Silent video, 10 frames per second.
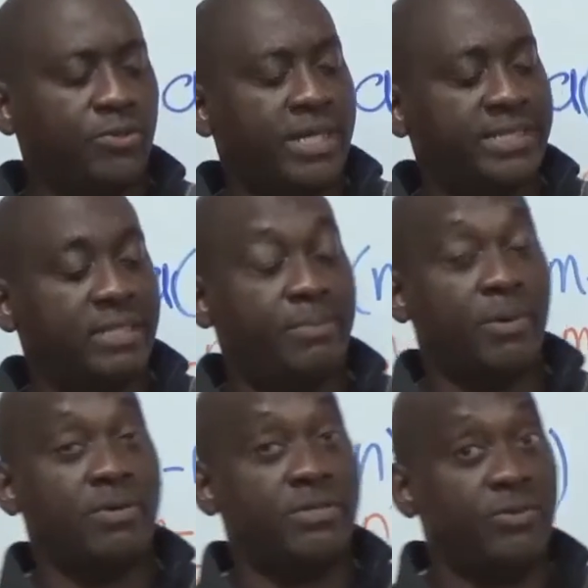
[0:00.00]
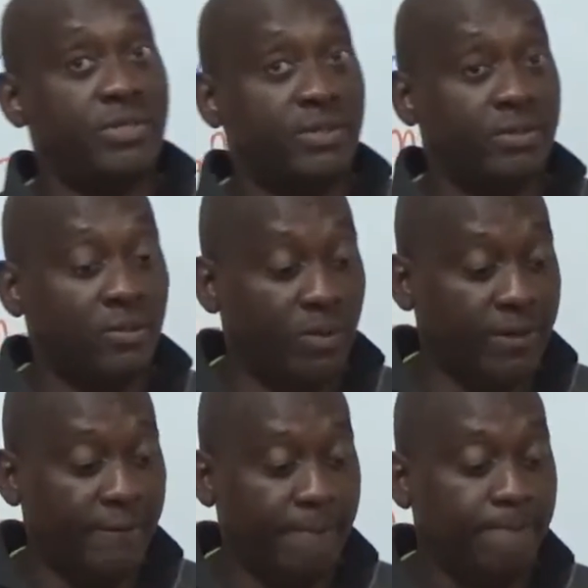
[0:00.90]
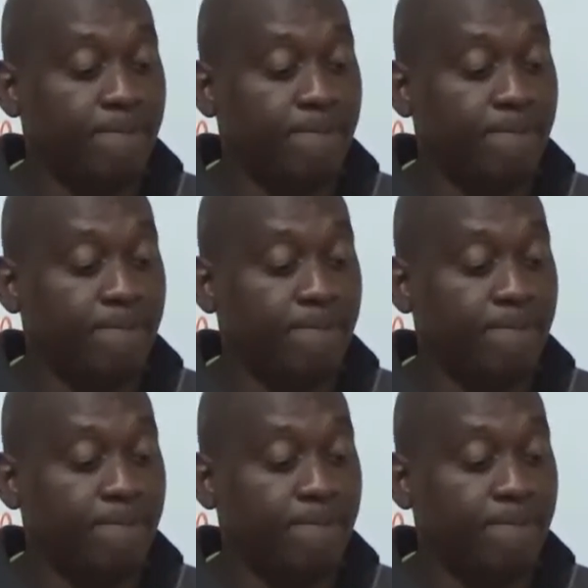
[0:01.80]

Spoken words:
rule, a to the power of 0 is equal to 1.